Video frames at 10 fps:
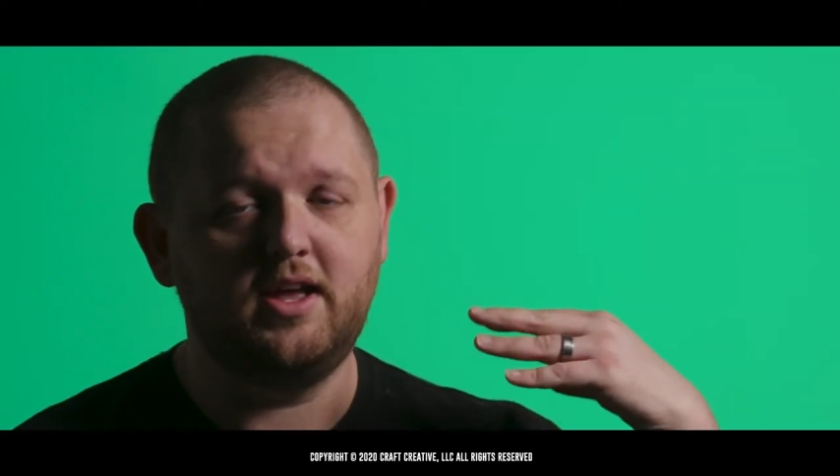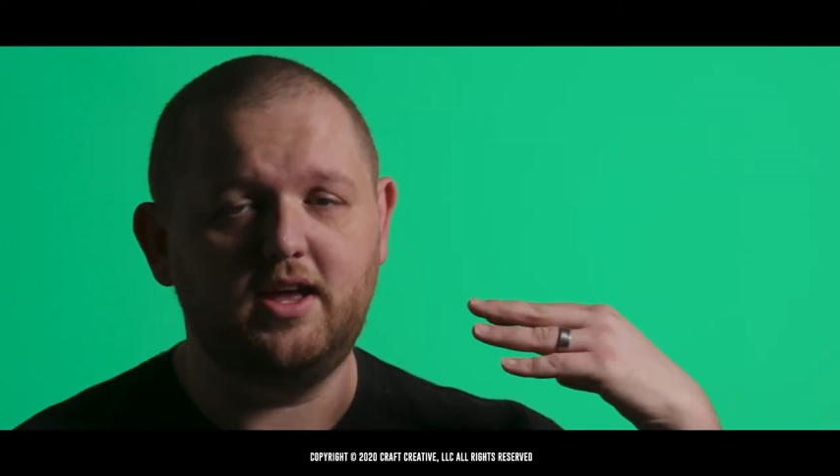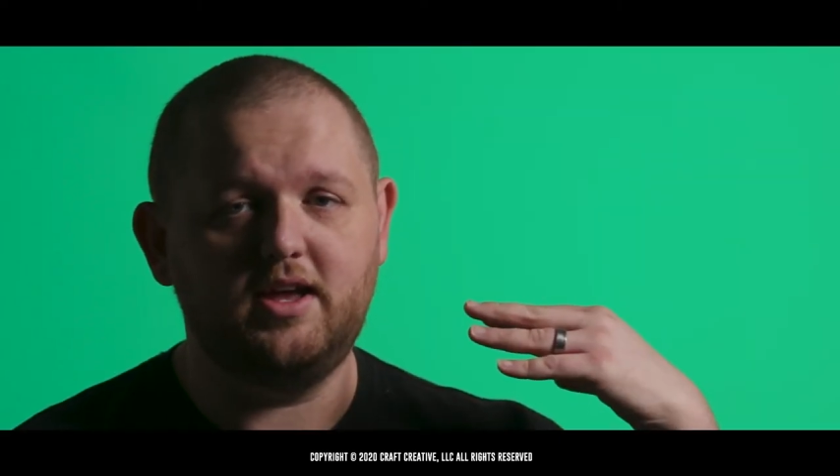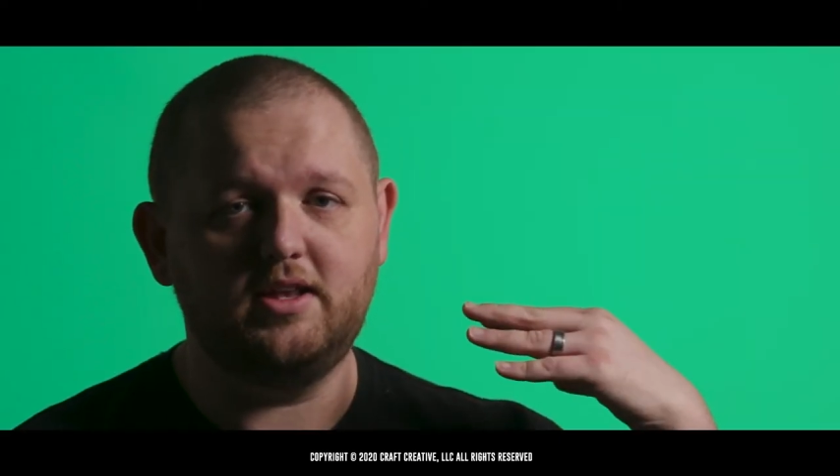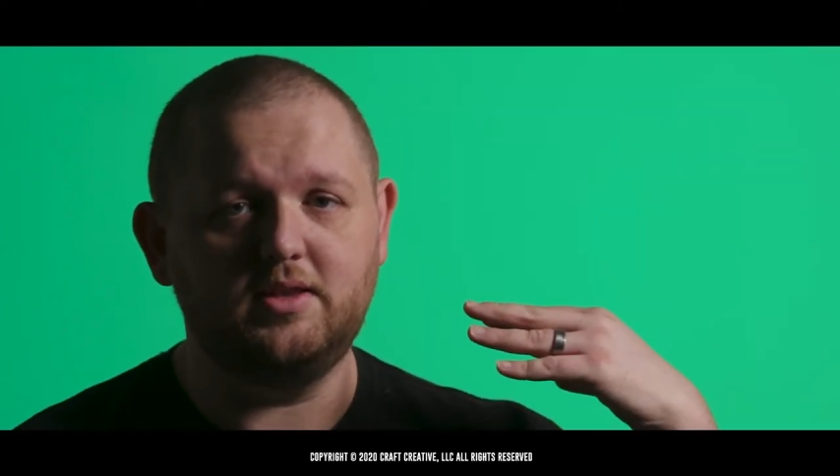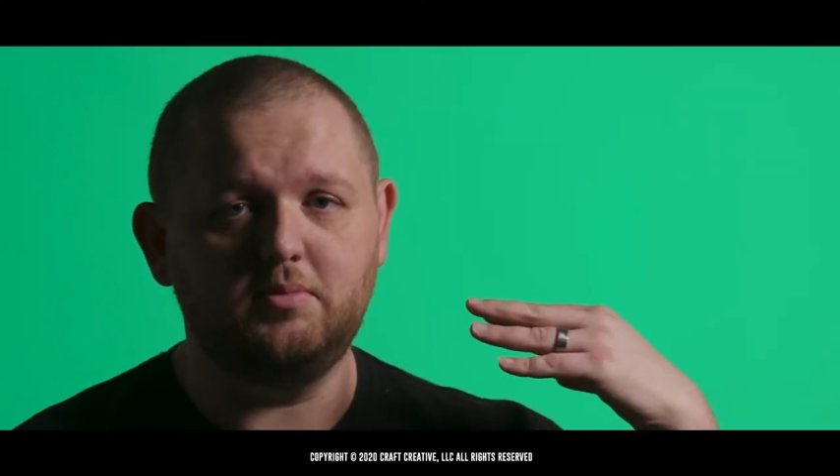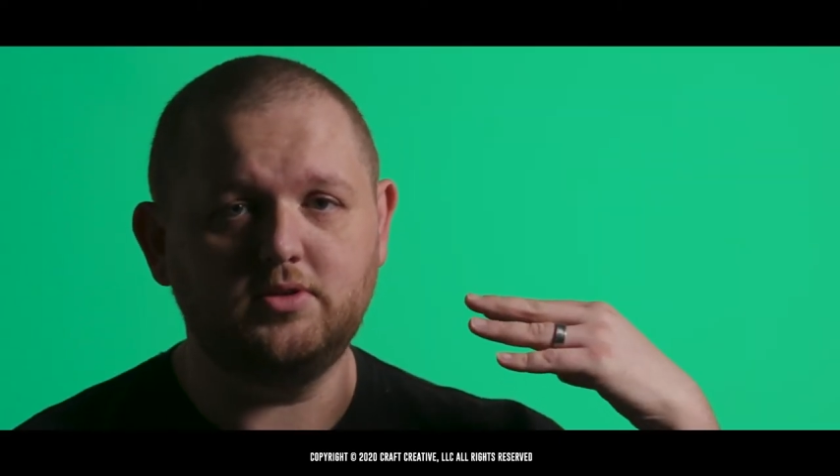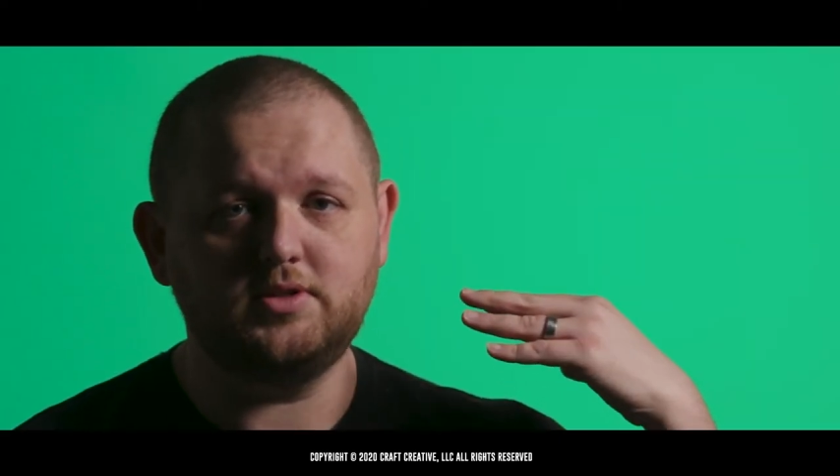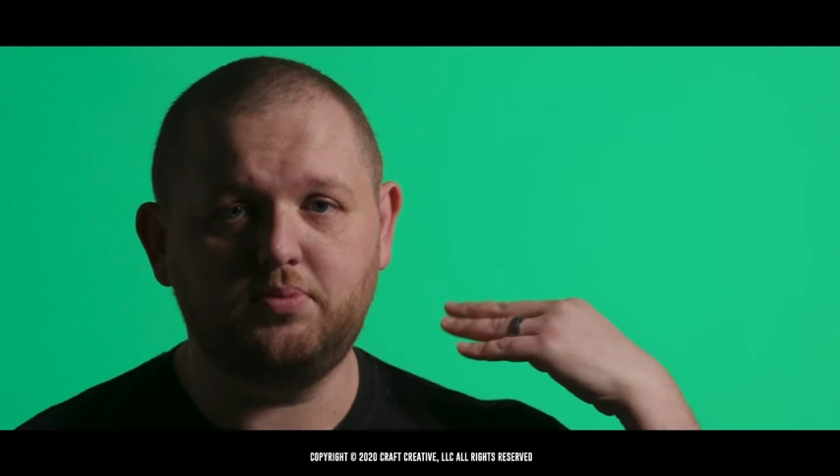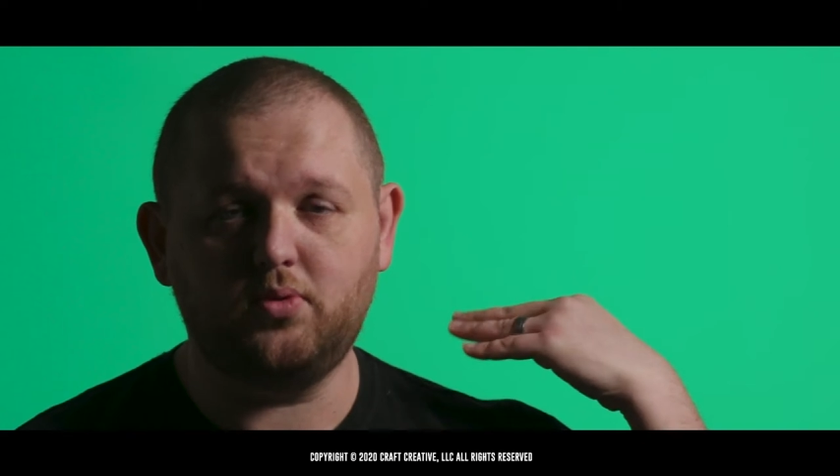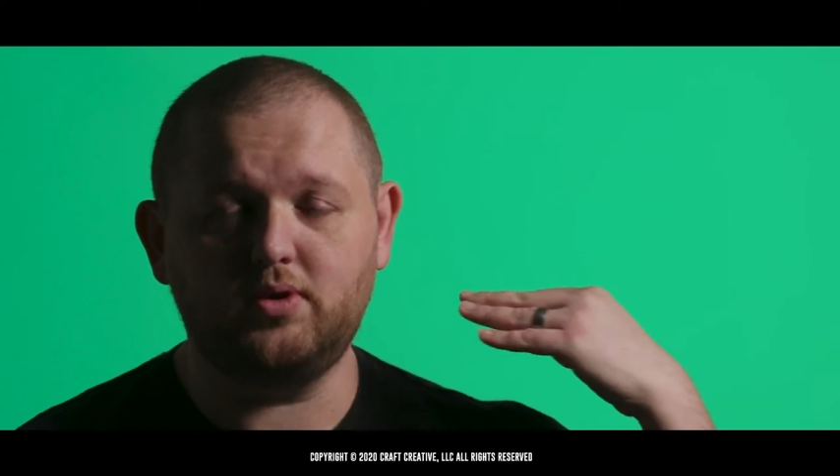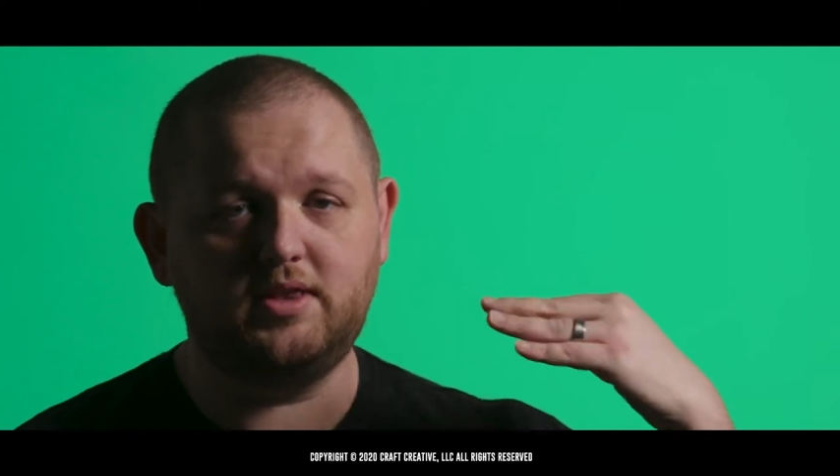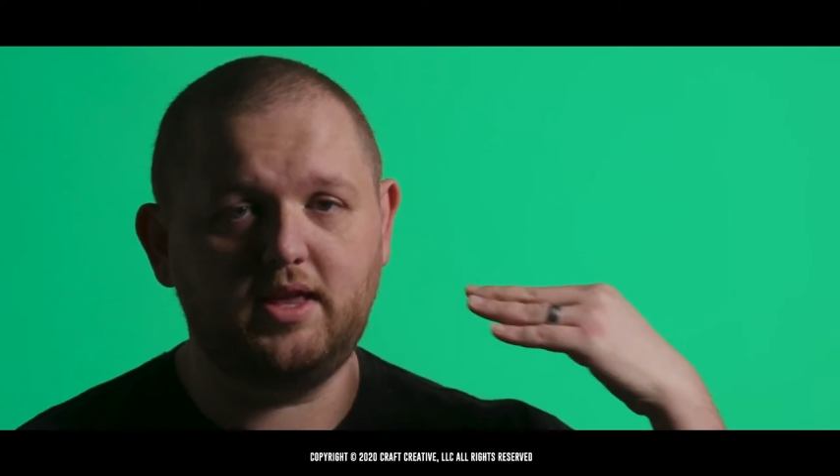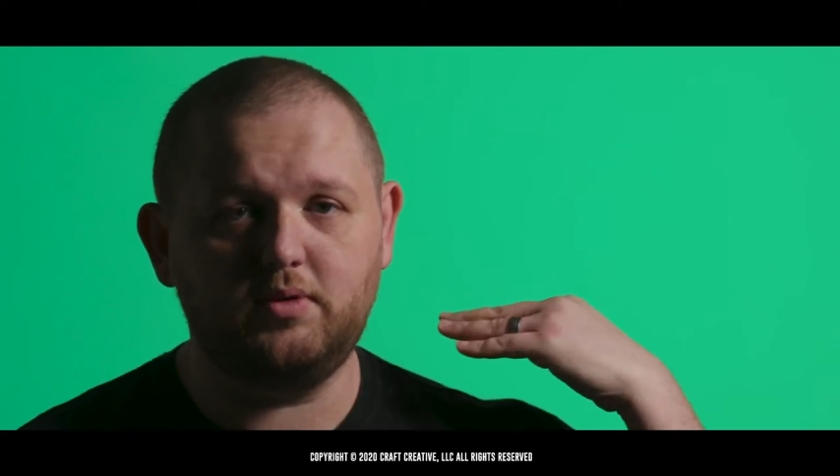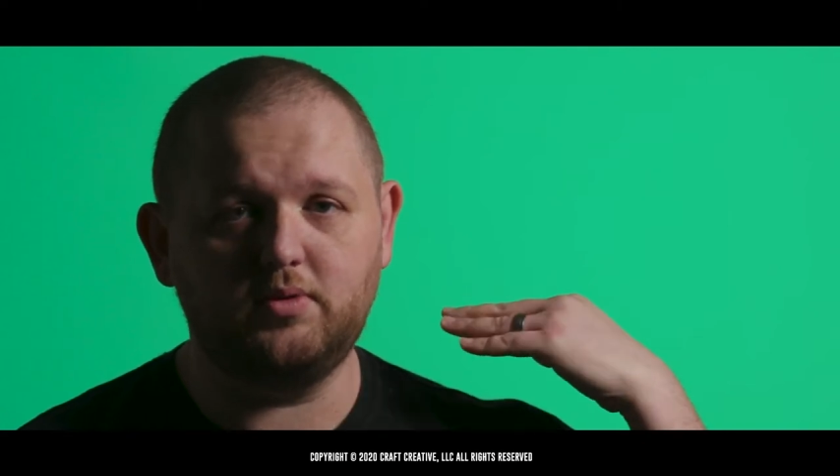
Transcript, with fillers: and the most important thing